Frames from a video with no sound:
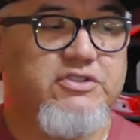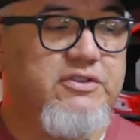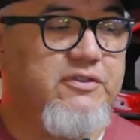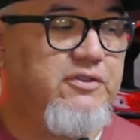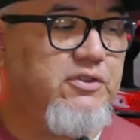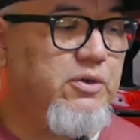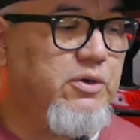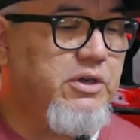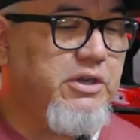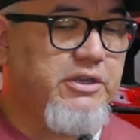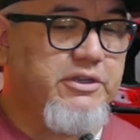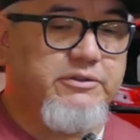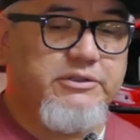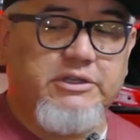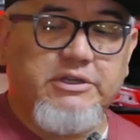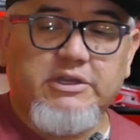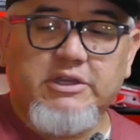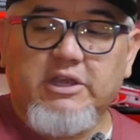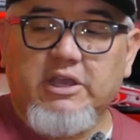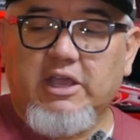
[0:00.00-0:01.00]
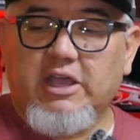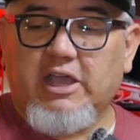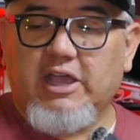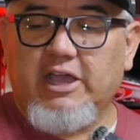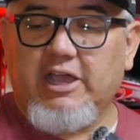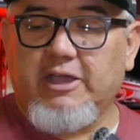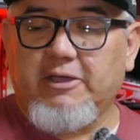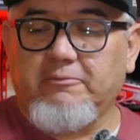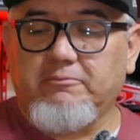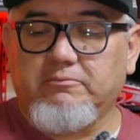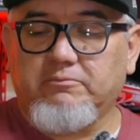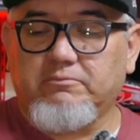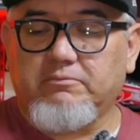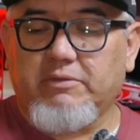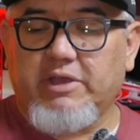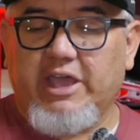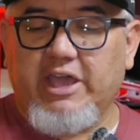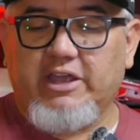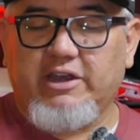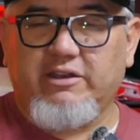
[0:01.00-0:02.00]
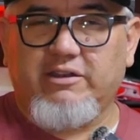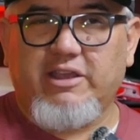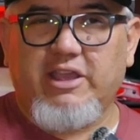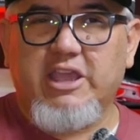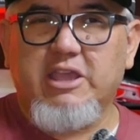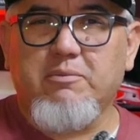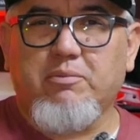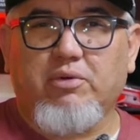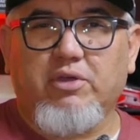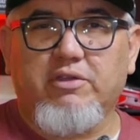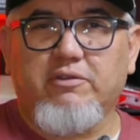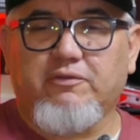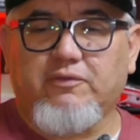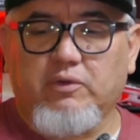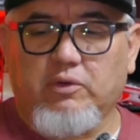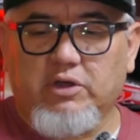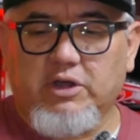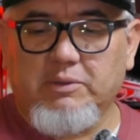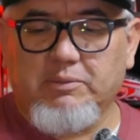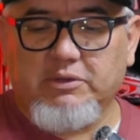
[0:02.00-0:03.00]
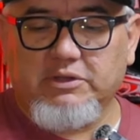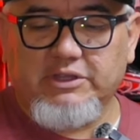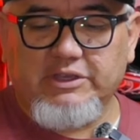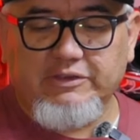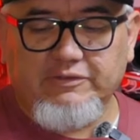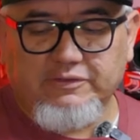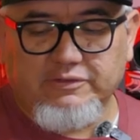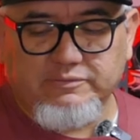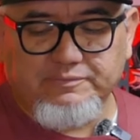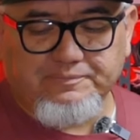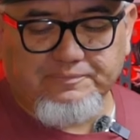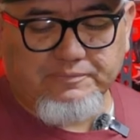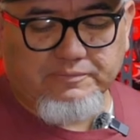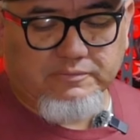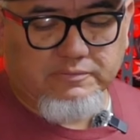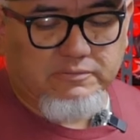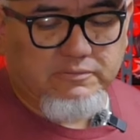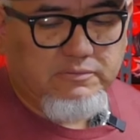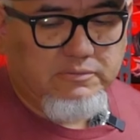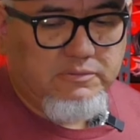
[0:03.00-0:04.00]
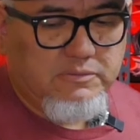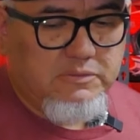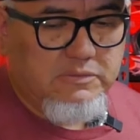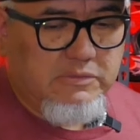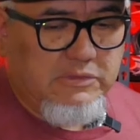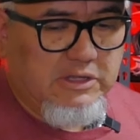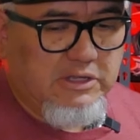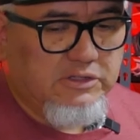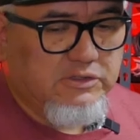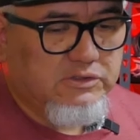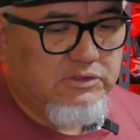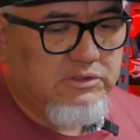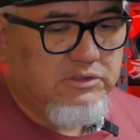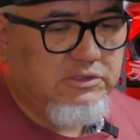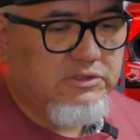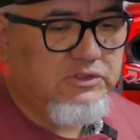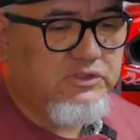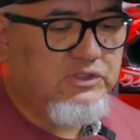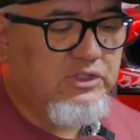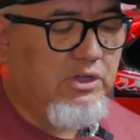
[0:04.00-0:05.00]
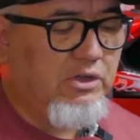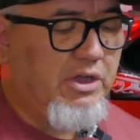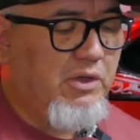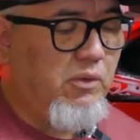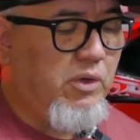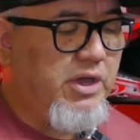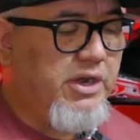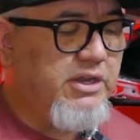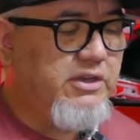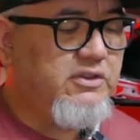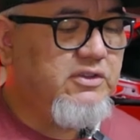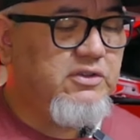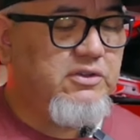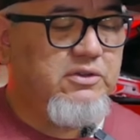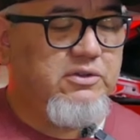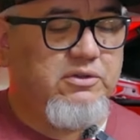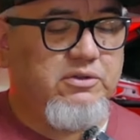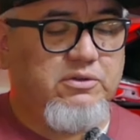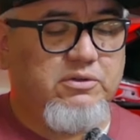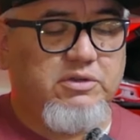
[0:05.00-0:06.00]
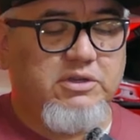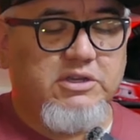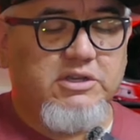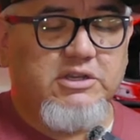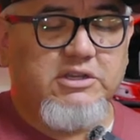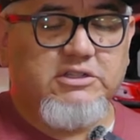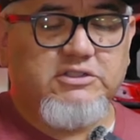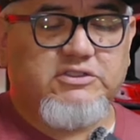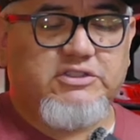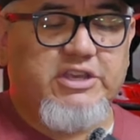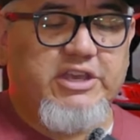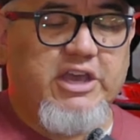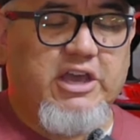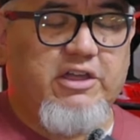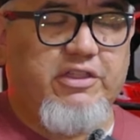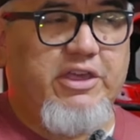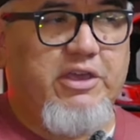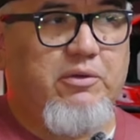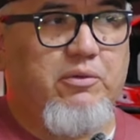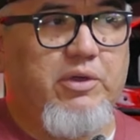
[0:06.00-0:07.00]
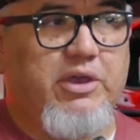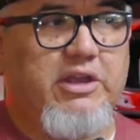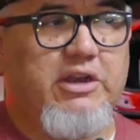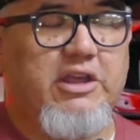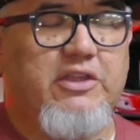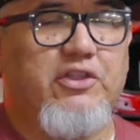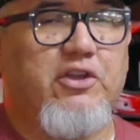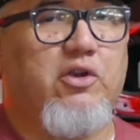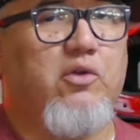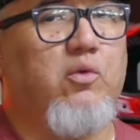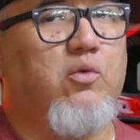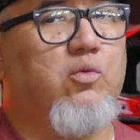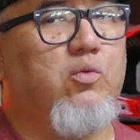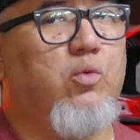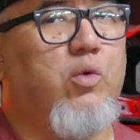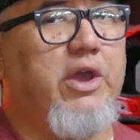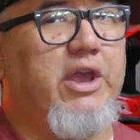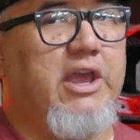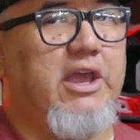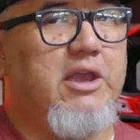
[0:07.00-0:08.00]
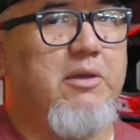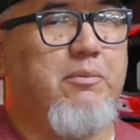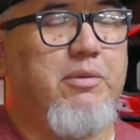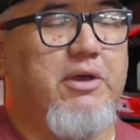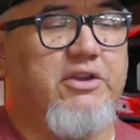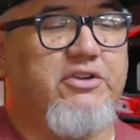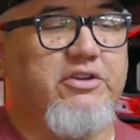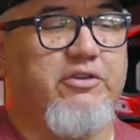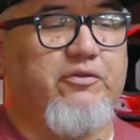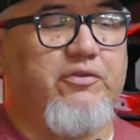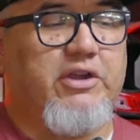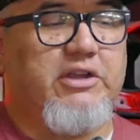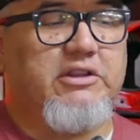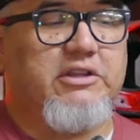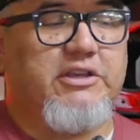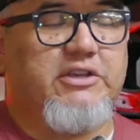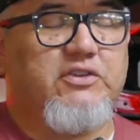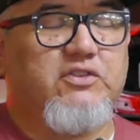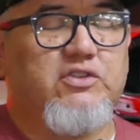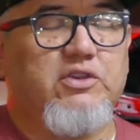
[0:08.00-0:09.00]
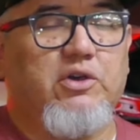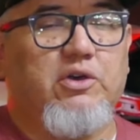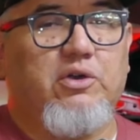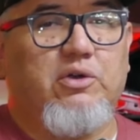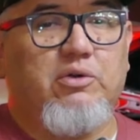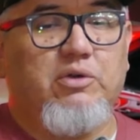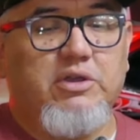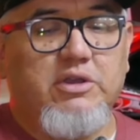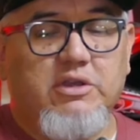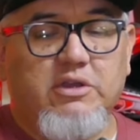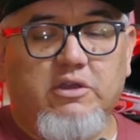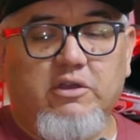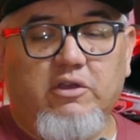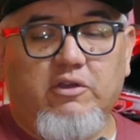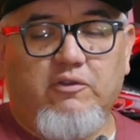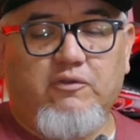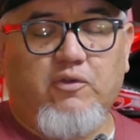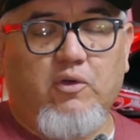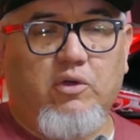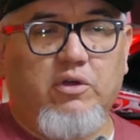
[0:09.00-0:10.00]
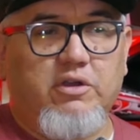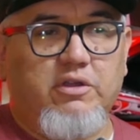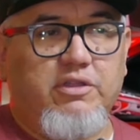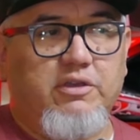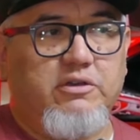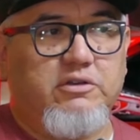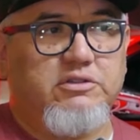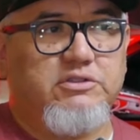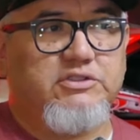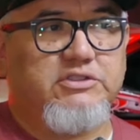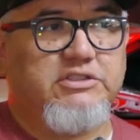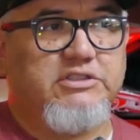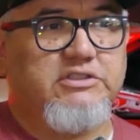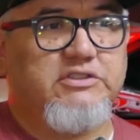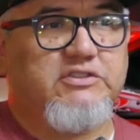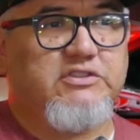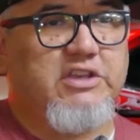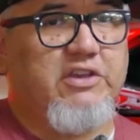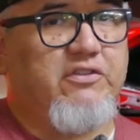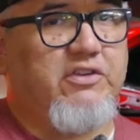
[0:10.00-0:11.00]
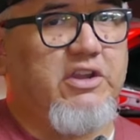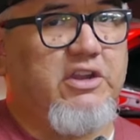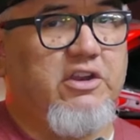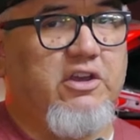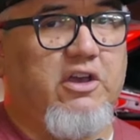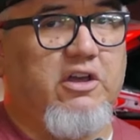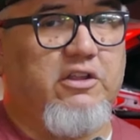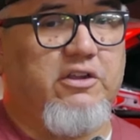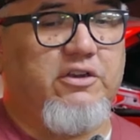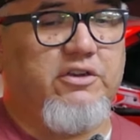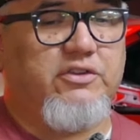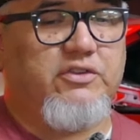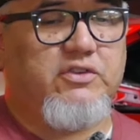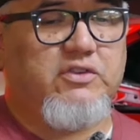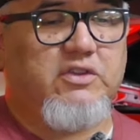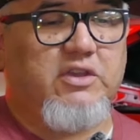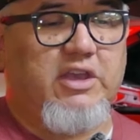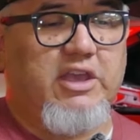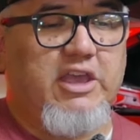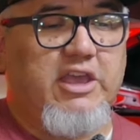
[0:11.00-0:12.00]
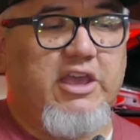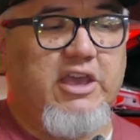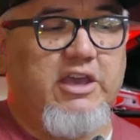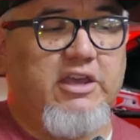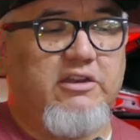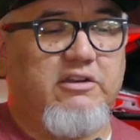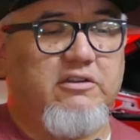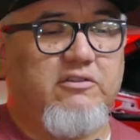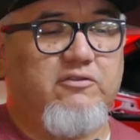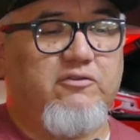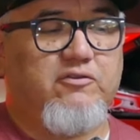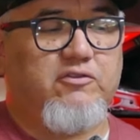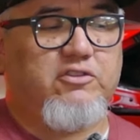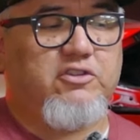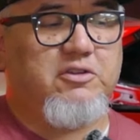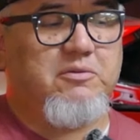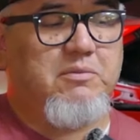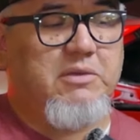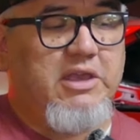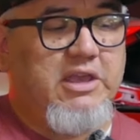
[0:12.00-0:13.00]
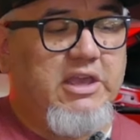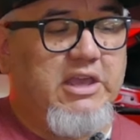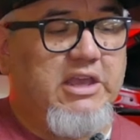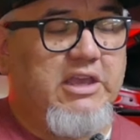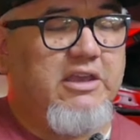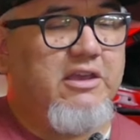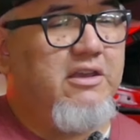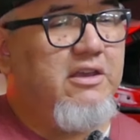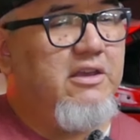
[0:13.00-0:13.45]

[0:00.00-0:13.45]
of torque at 8.4, I believe. So I wanted to see how they went, and they're way budget friendly. So 4 of those is $70, and to me,